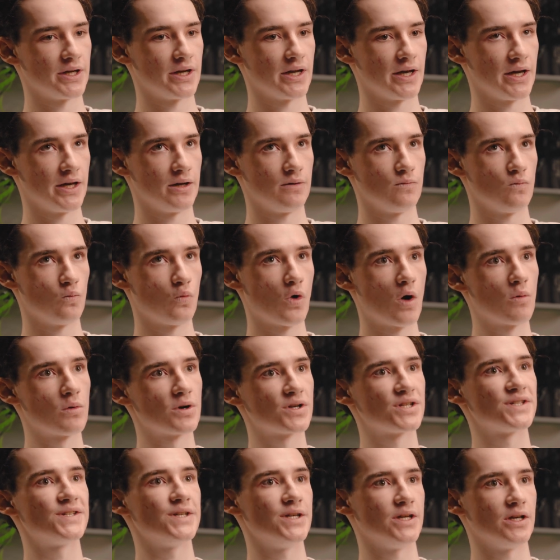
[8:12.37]
And what we're
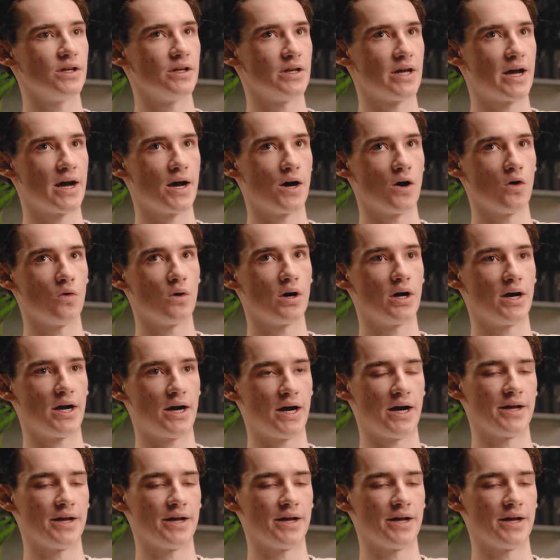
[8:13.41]
seeing now,